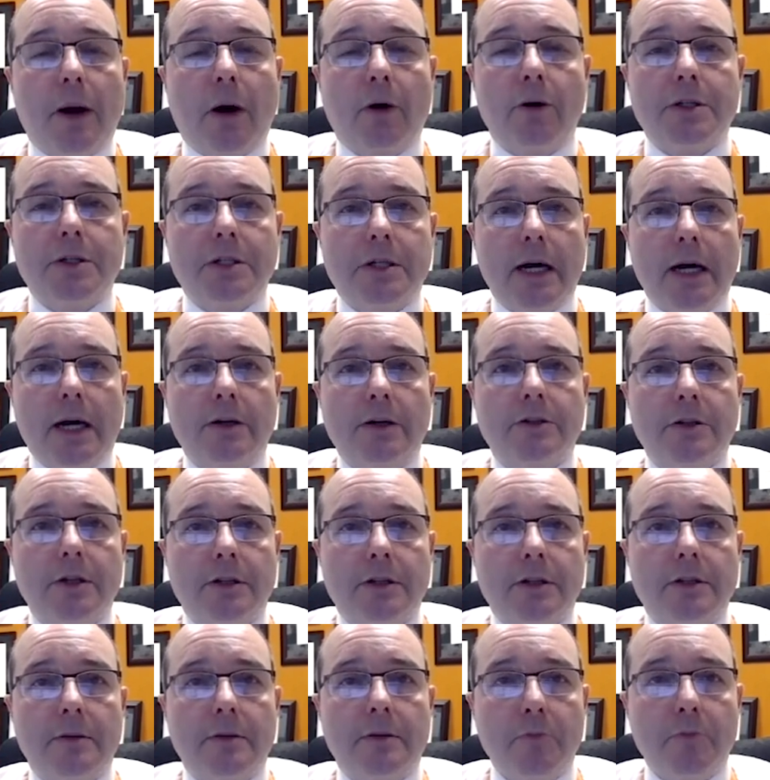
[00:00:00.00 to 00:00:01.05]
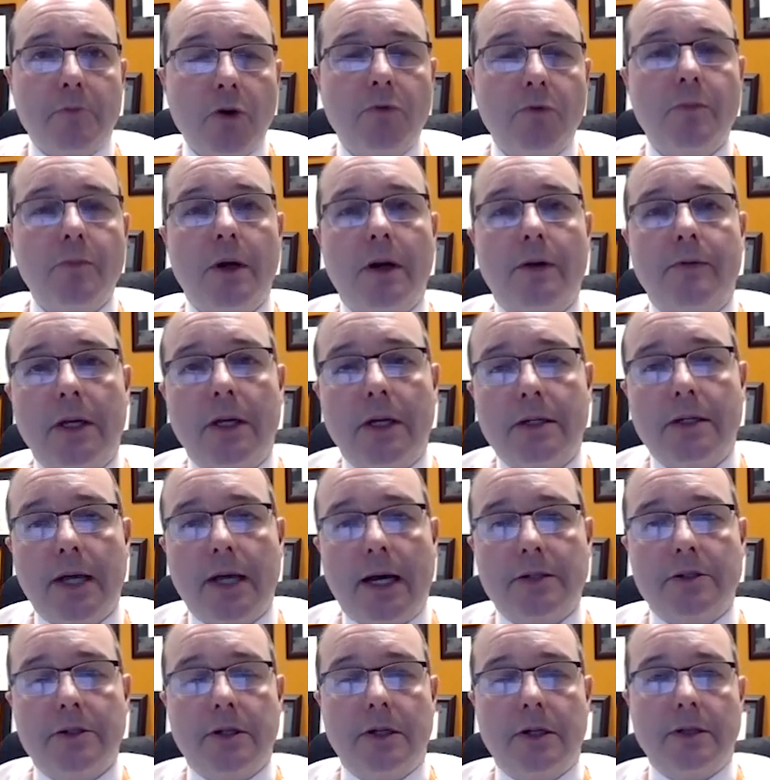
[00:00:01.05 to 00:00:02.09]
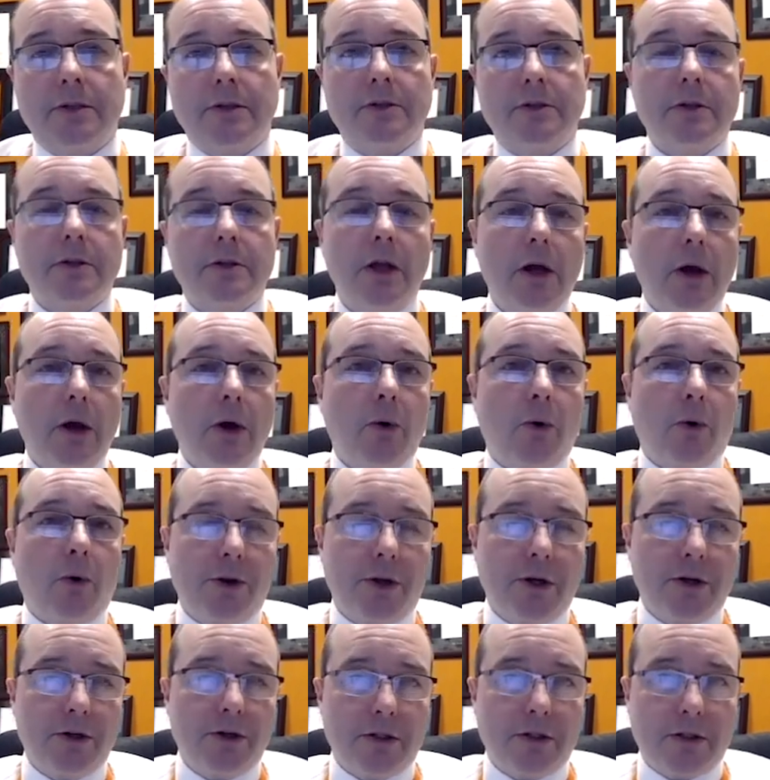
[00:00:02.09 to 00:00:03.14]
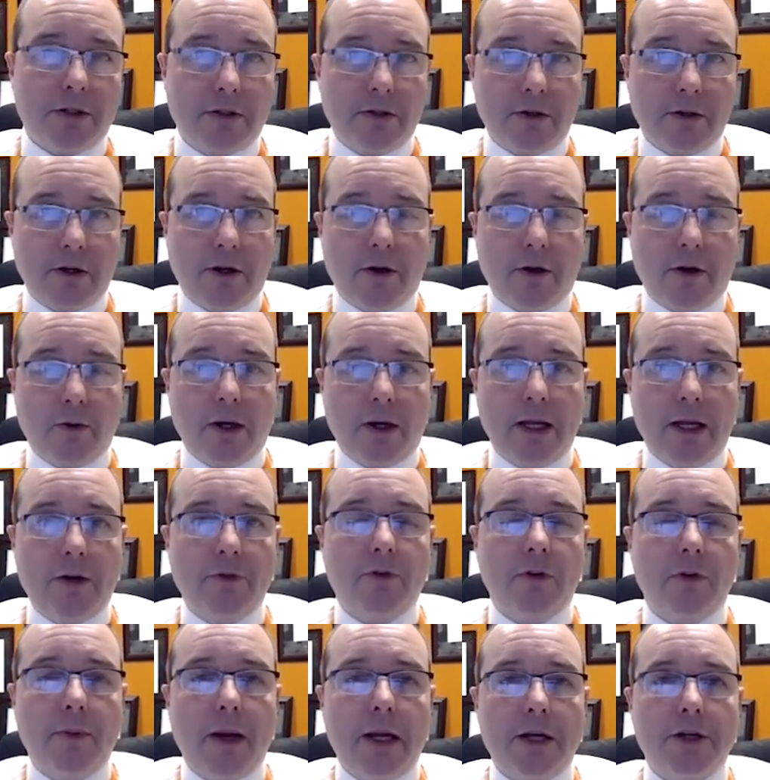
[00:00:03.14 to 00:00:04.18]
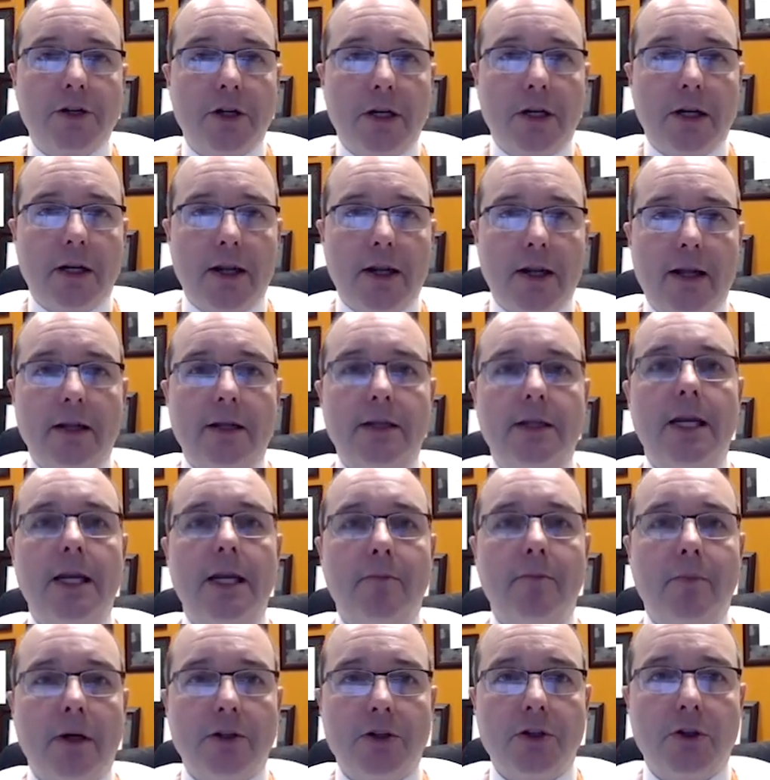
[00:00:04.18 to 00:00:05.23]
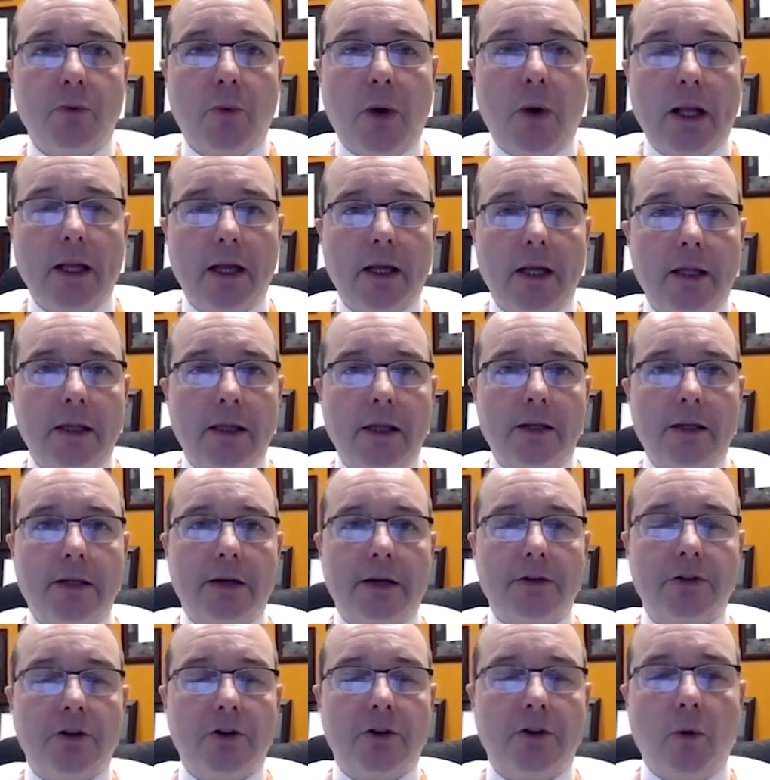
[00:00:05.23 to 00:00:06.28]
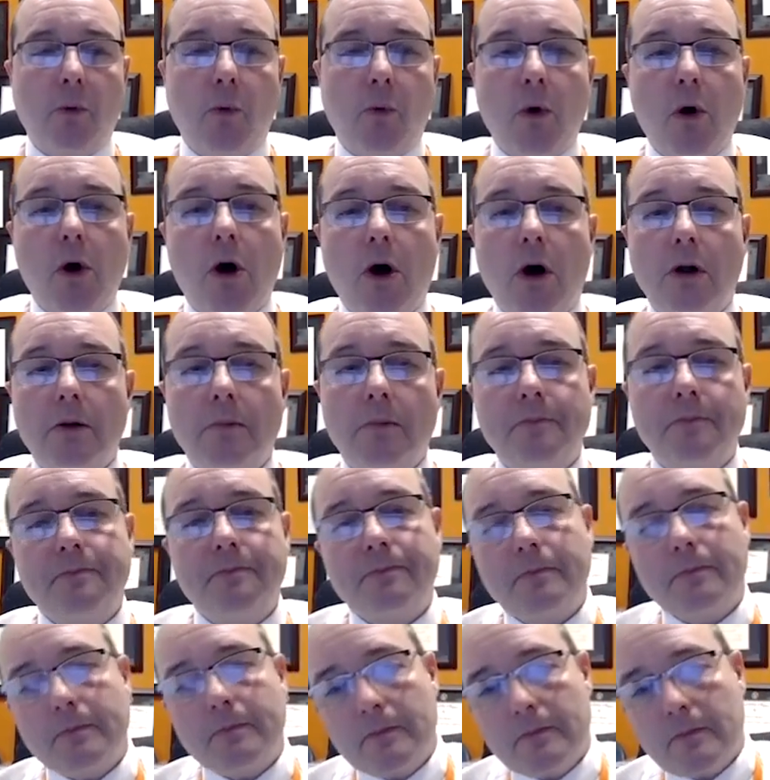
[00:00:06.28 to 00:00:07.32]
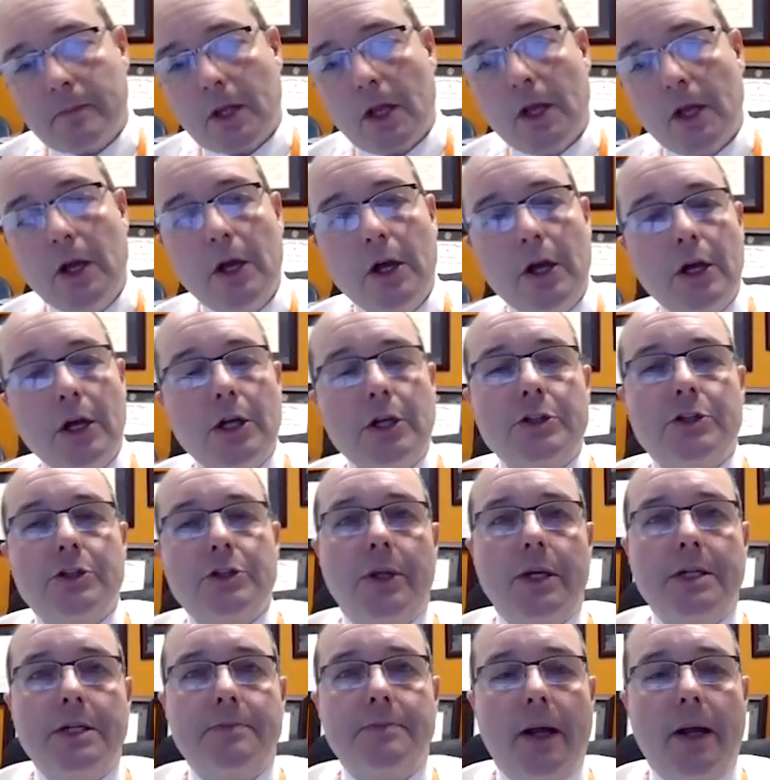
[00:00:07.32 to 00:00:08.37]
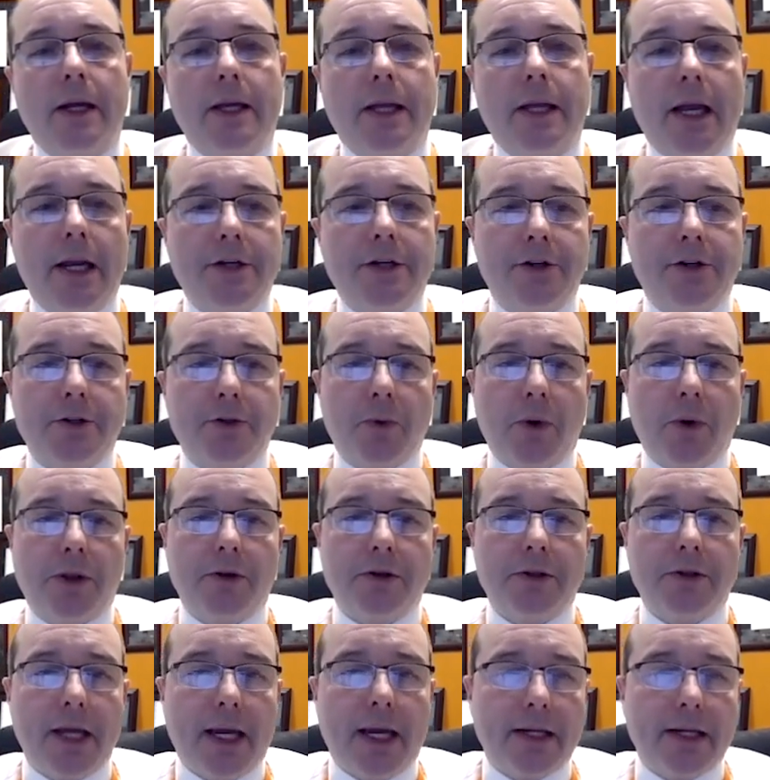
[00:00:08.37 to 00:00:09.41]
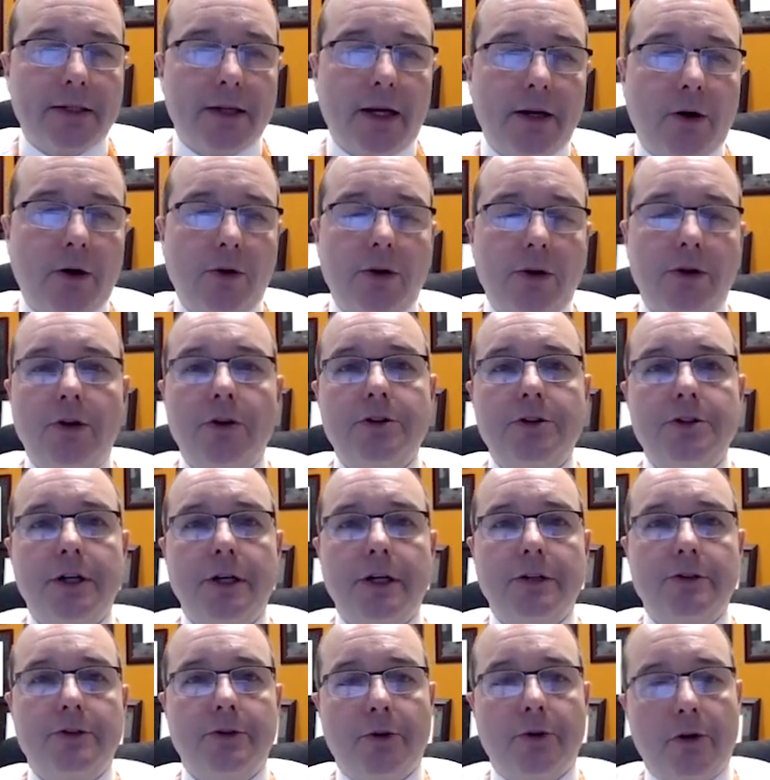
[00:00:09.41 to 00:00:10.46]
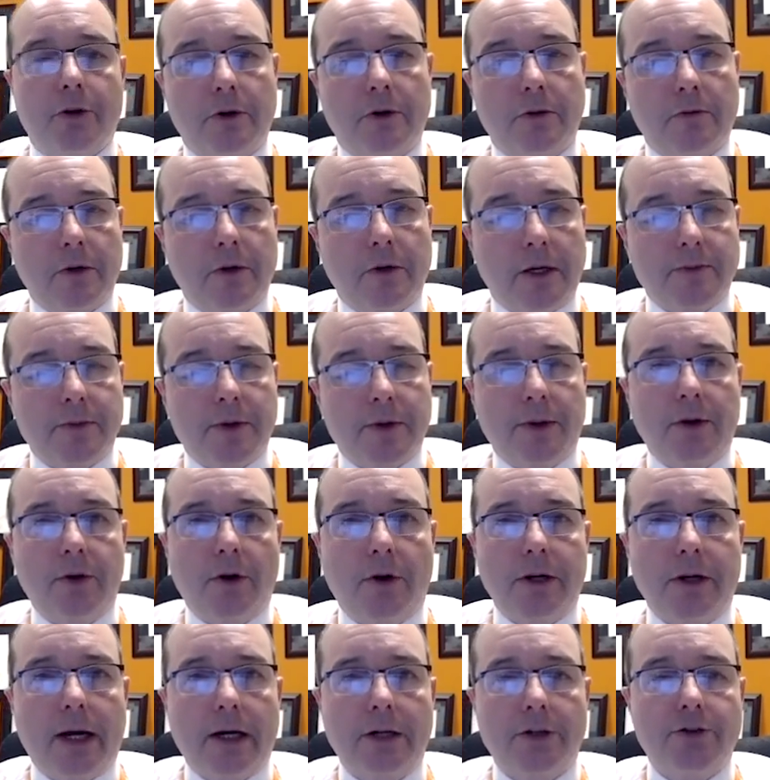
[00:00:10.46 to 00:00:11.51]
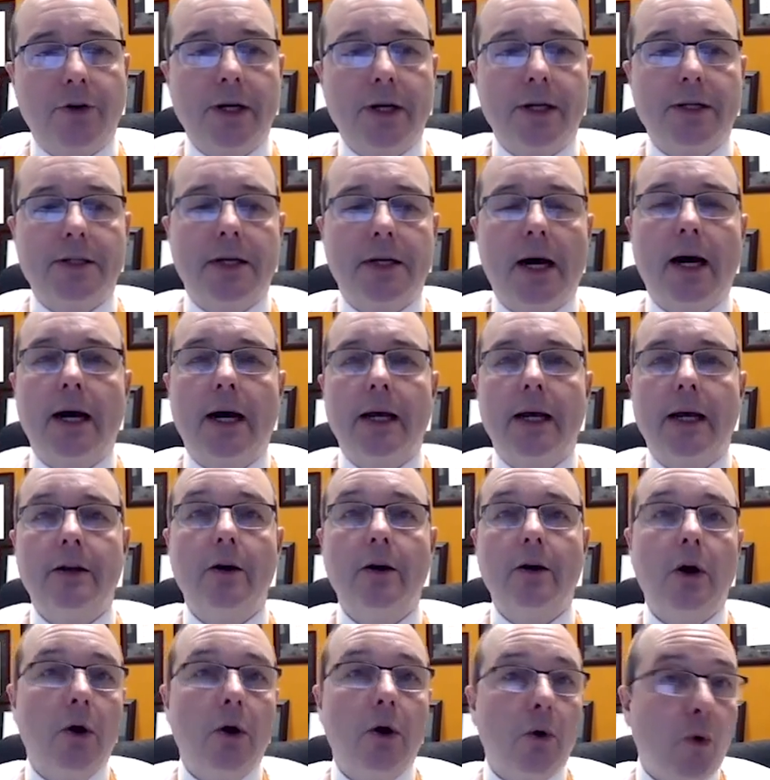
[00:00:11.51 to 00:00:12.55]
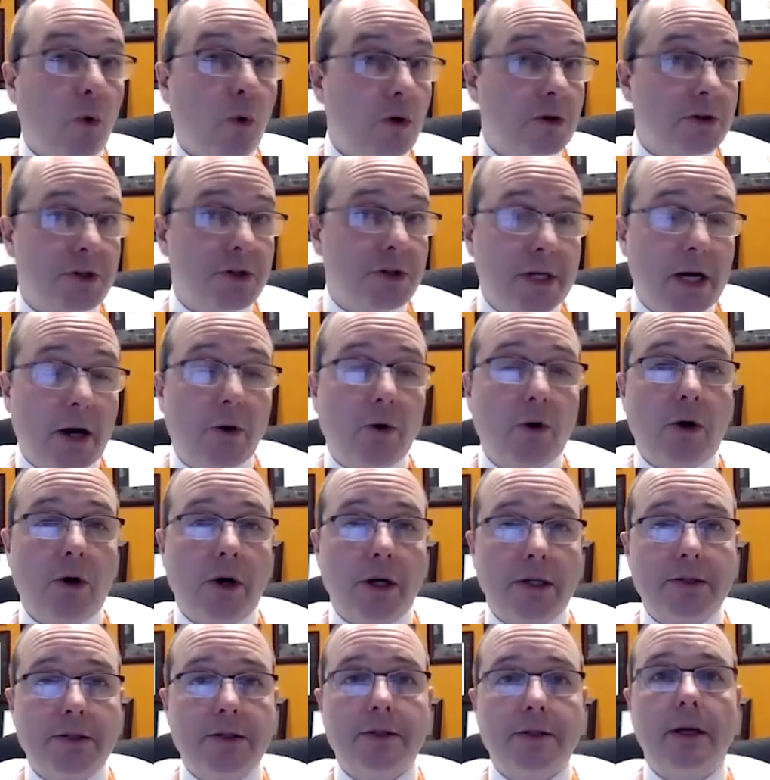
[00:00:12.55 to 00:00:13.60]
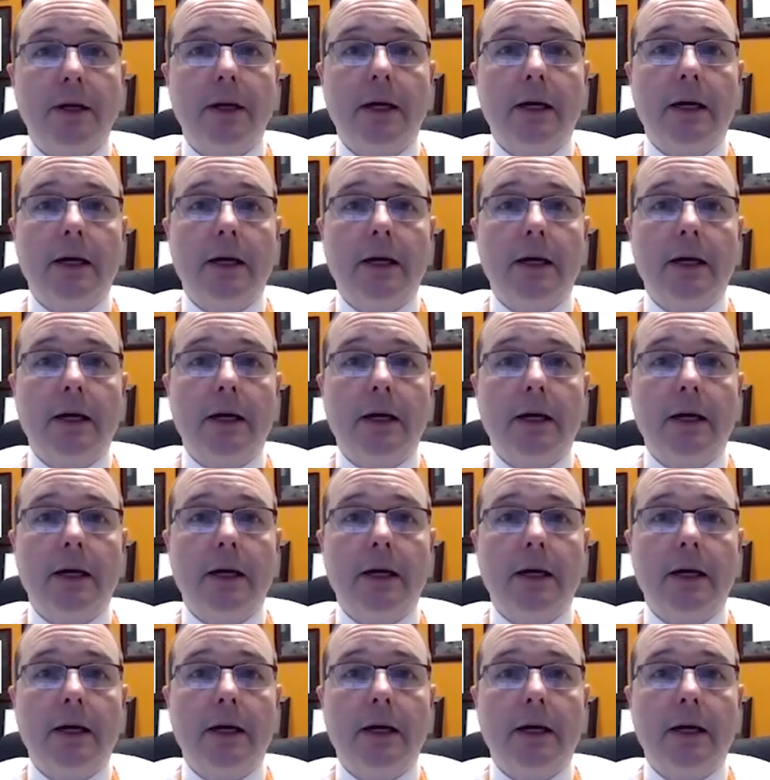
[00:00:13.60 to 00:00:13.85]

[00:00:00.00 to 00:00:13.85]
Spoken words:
peristalsis and movement of the intestines, or there's, you know, inflammation and edema, swelling in the intestinal wall. So these medications, whether it's anticholinergics or something called octreotide or steroids,